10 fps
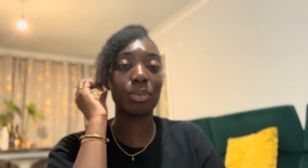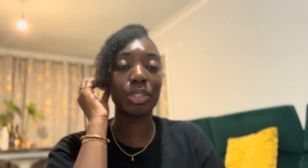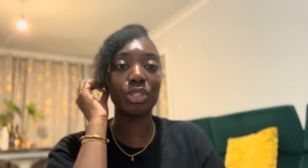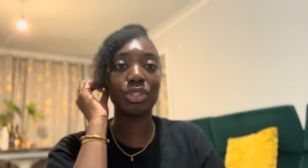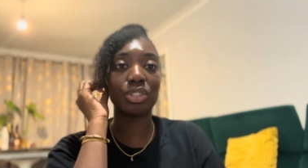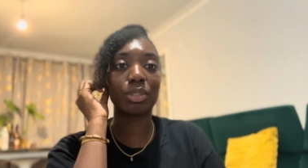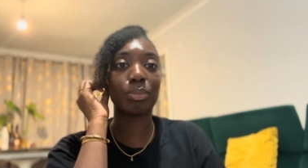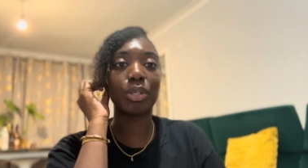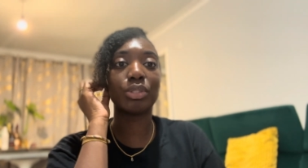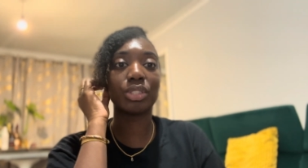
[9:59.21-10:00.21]
when you just
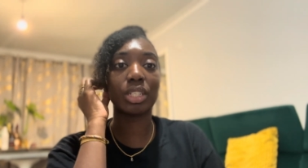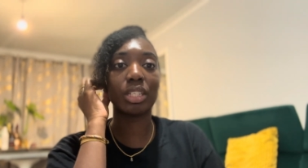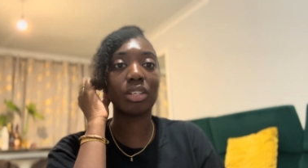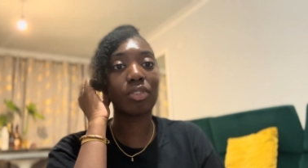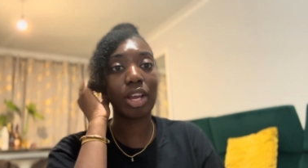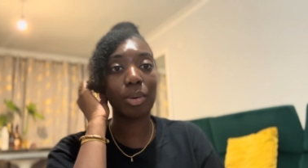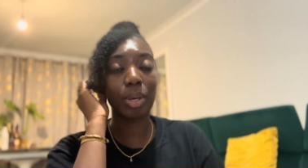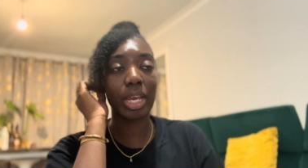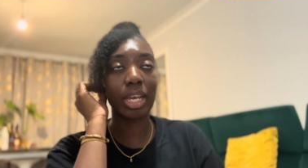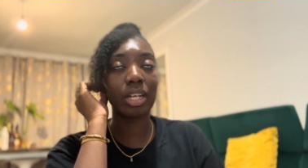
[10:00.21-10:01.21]
approach it in the right
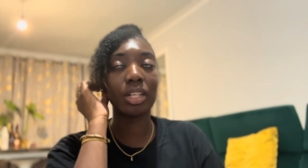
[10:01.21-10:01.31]
way.